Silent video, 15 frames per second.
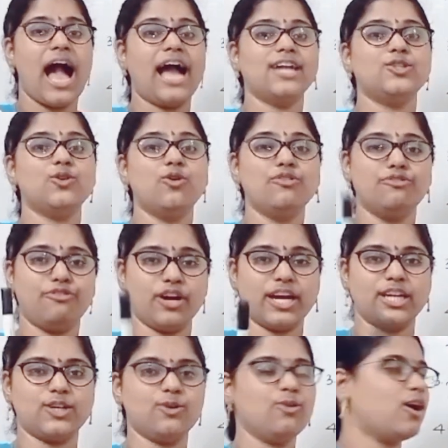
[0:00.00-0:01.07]
And don't
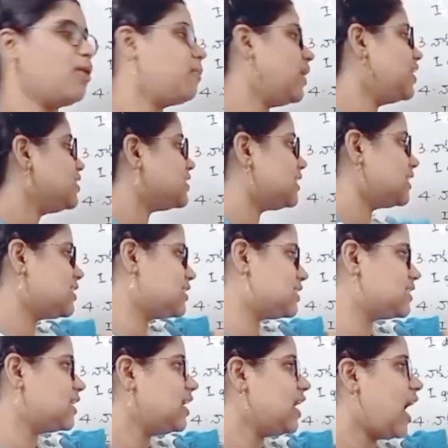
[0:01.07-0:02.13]
forget to comment this
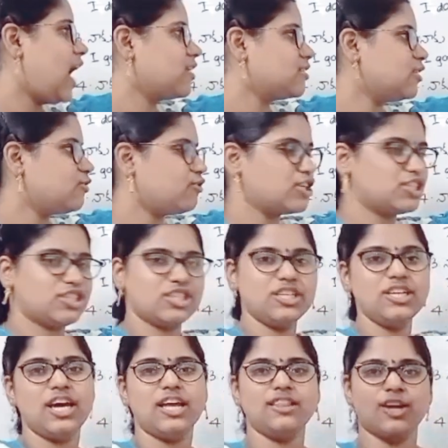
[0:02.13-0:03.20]
another version
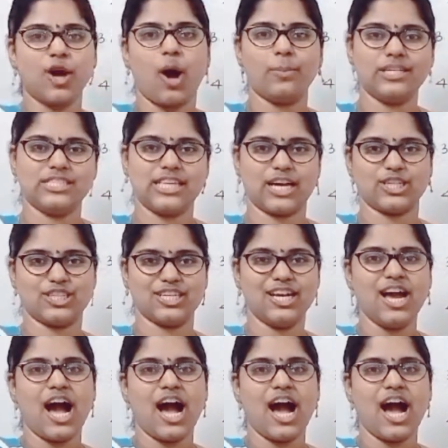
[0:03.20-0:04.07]
in the comment section.